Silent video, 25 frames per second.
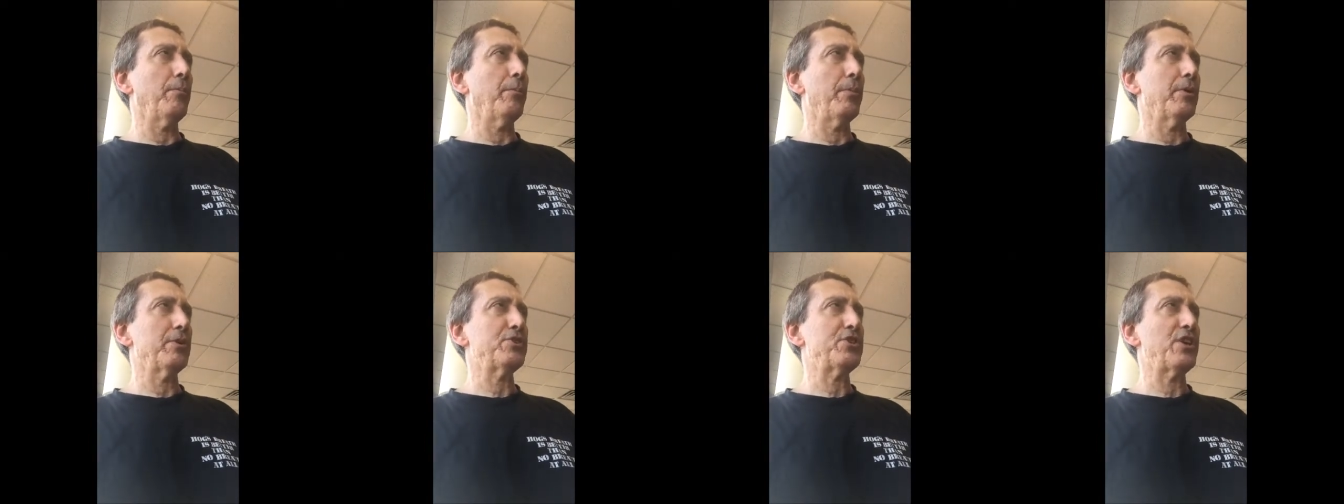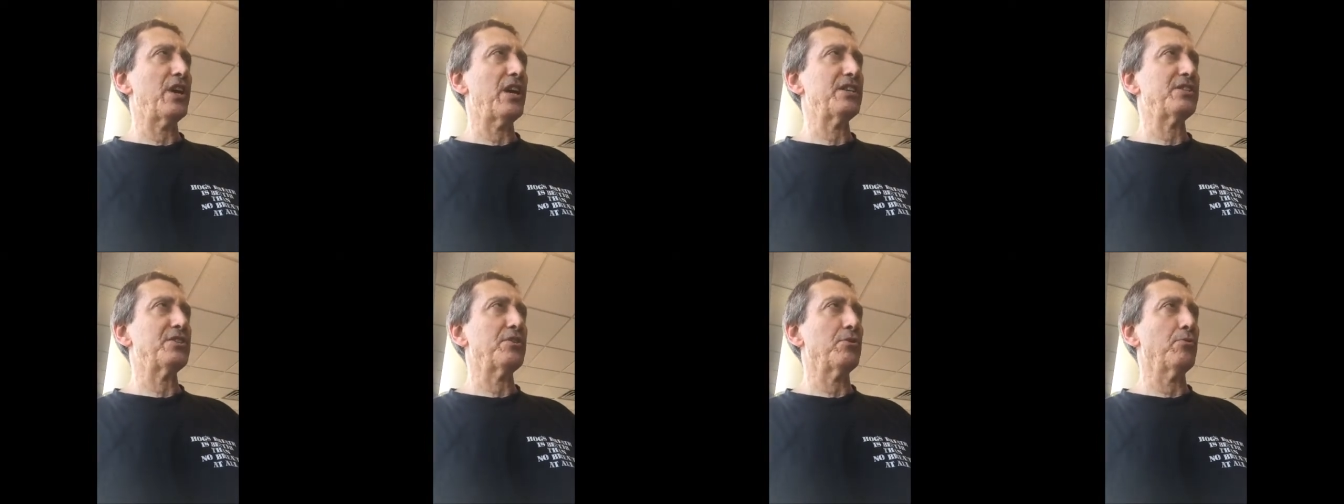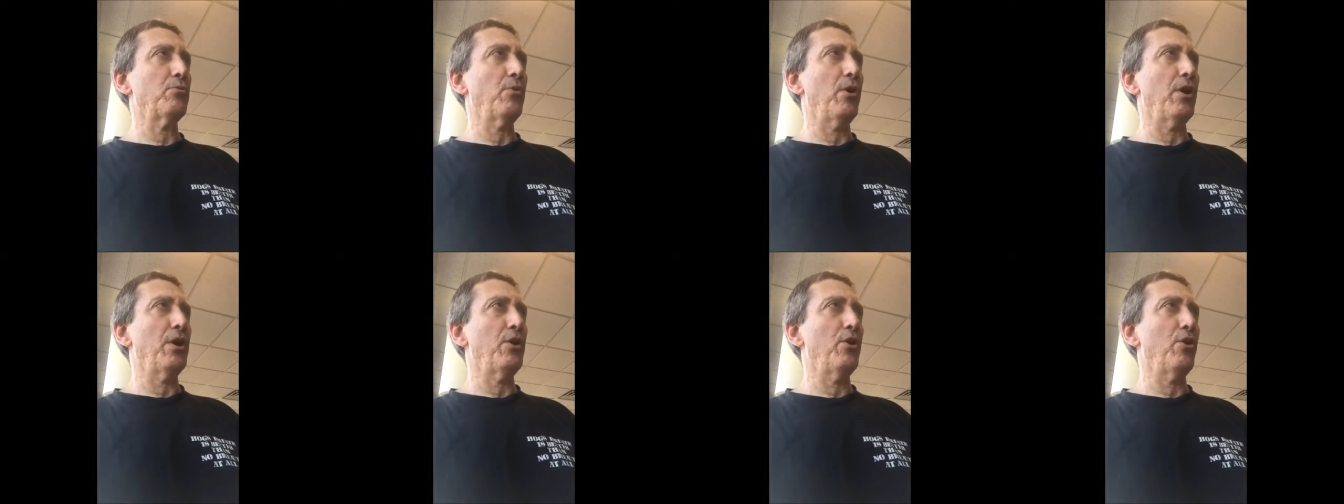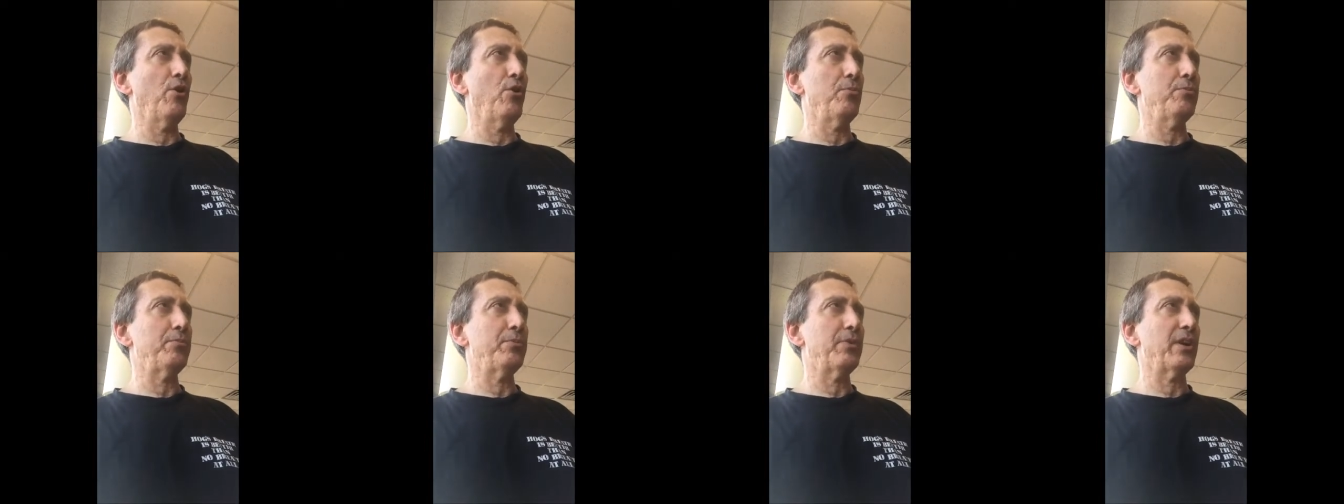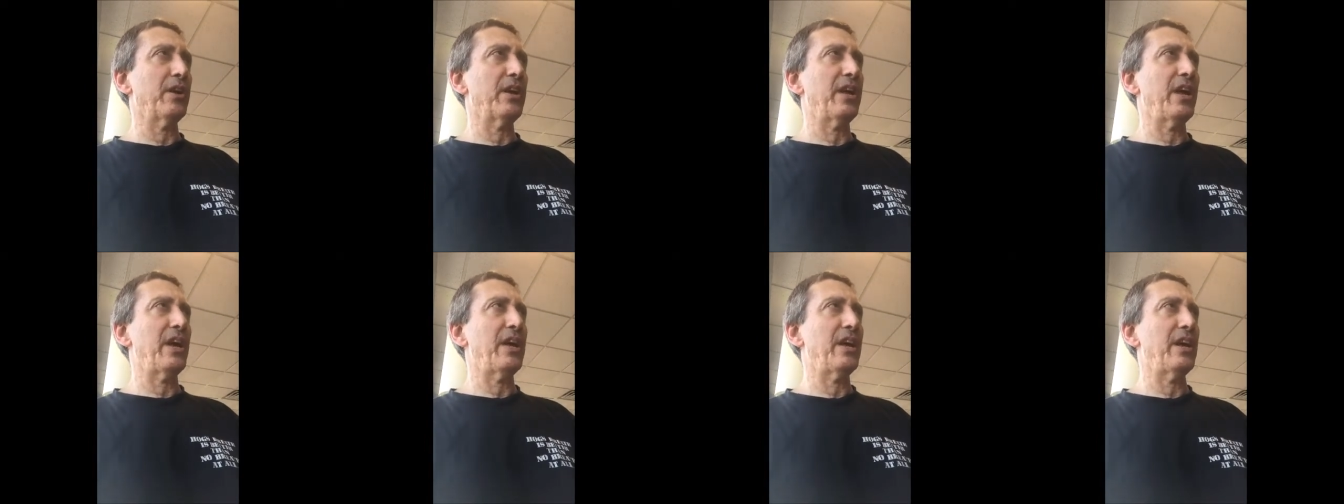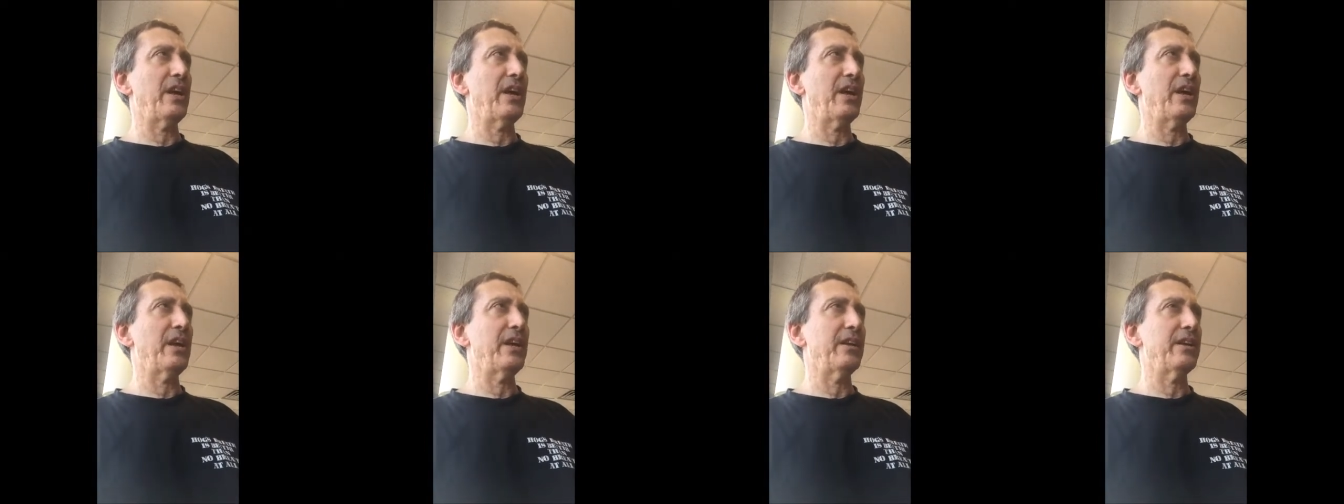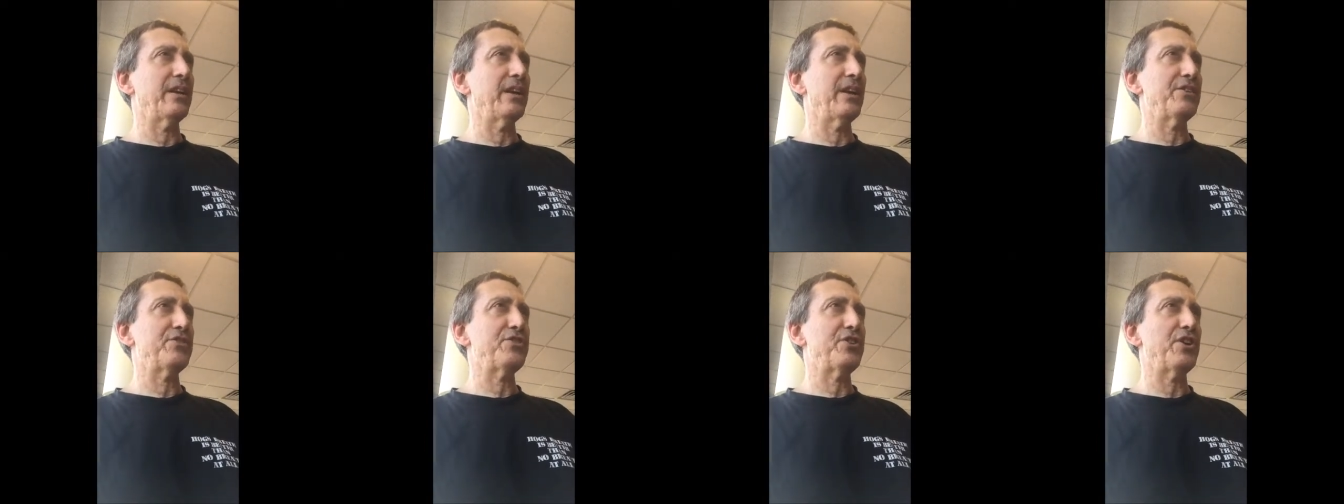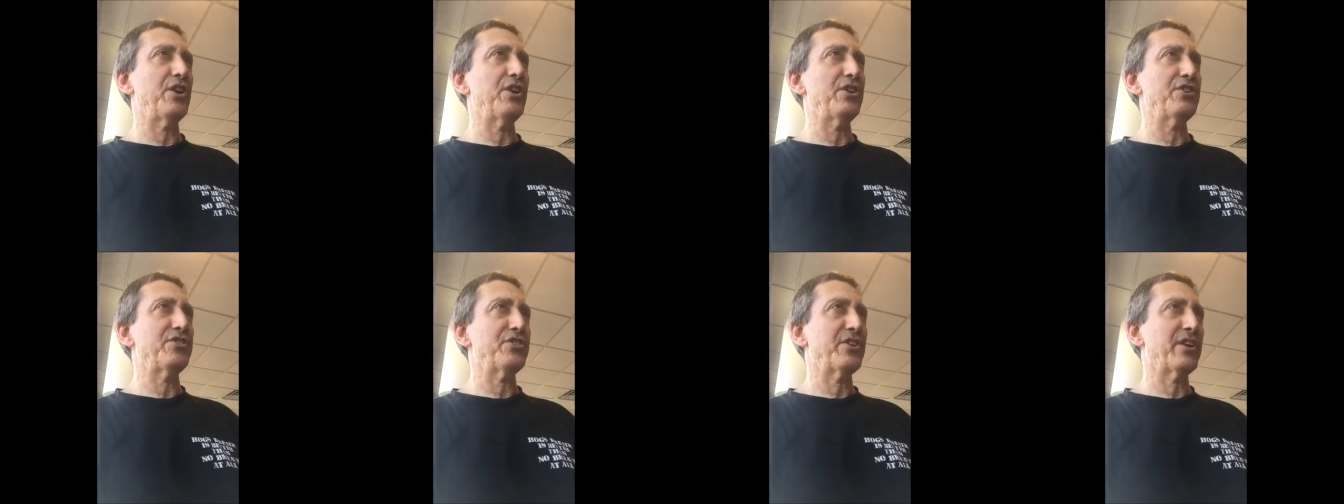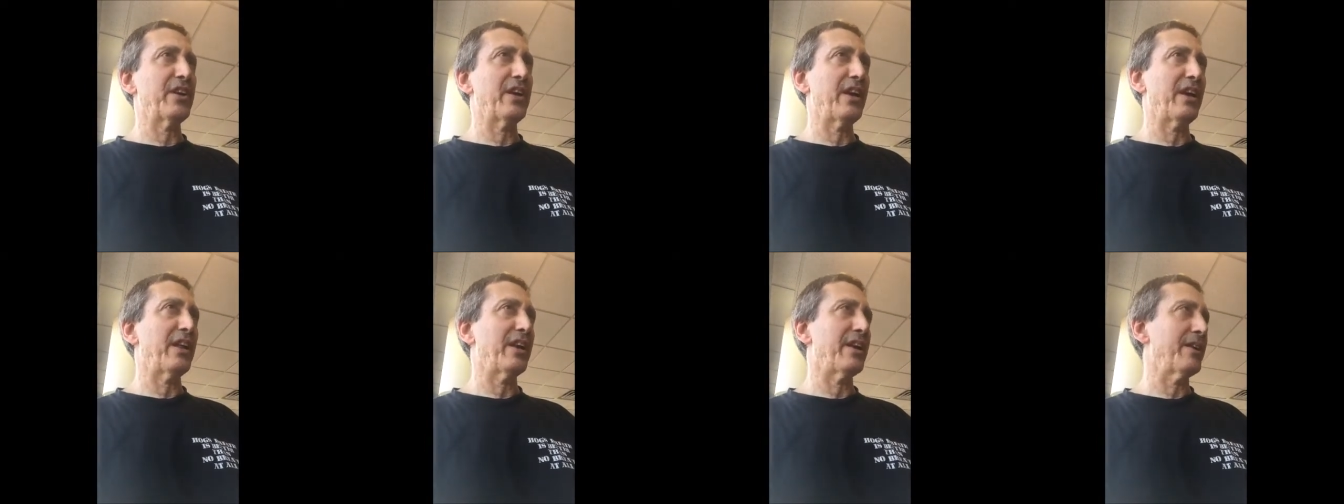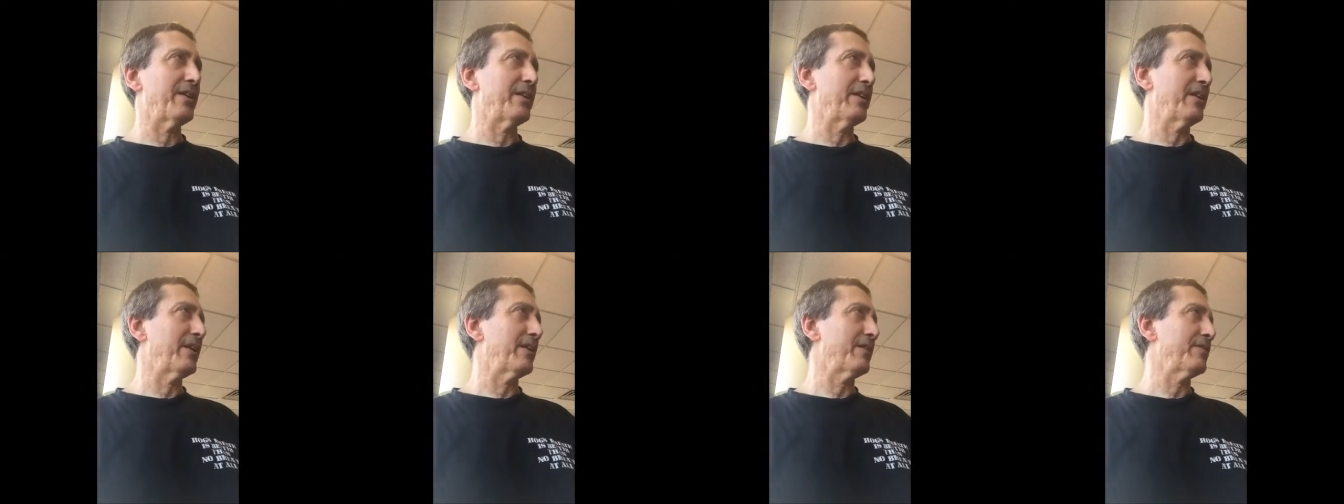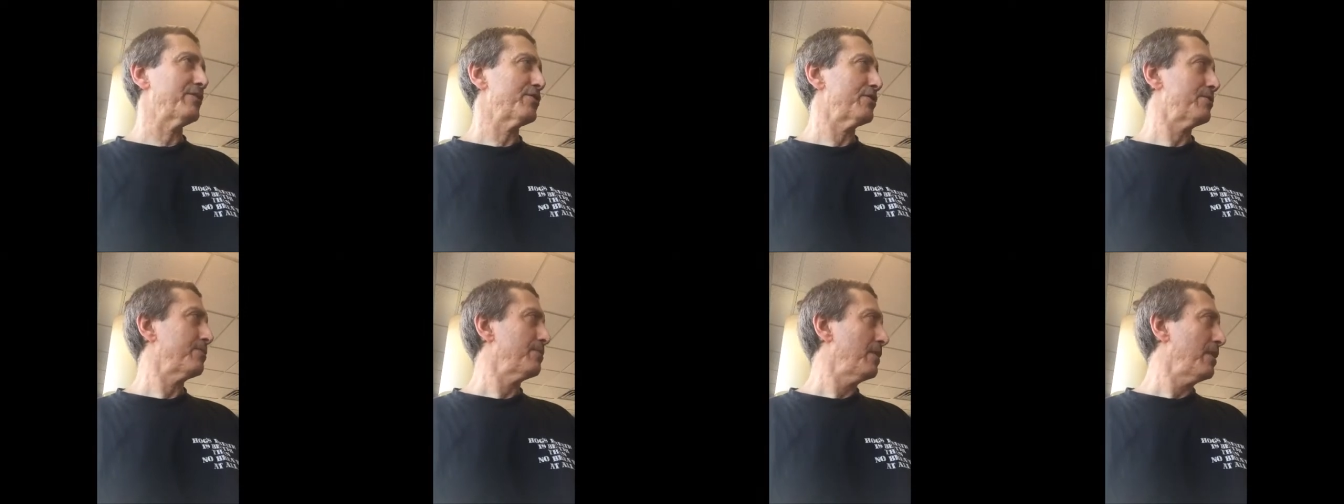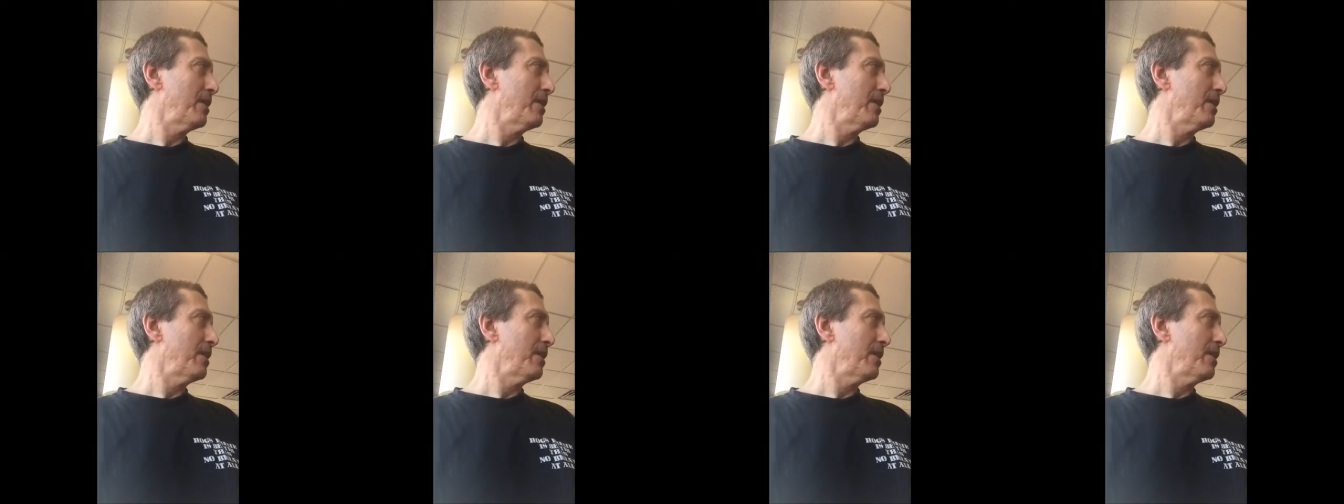but she has to run home to get it, and, and she doesn't get it. Yes.